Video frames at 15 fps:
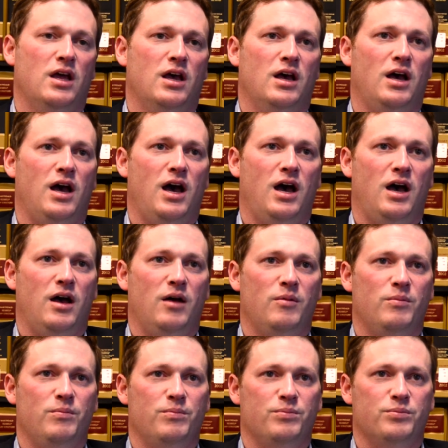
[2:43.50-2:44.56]

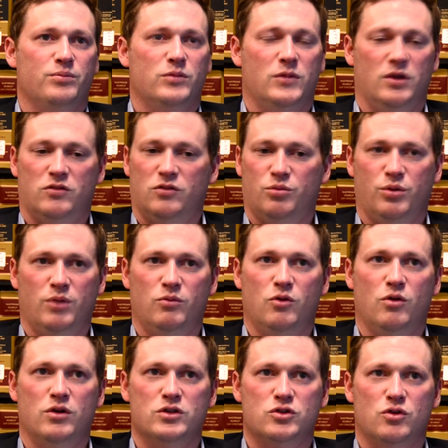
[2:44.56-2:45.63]
the Supreme
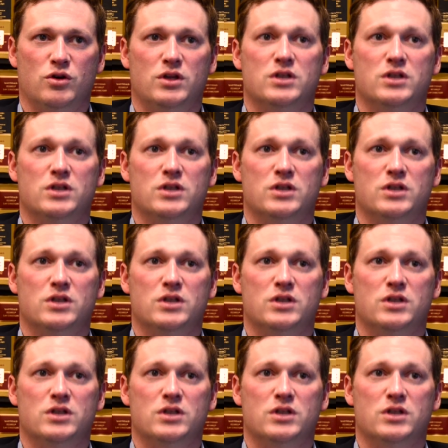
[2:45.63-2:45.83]
Court has already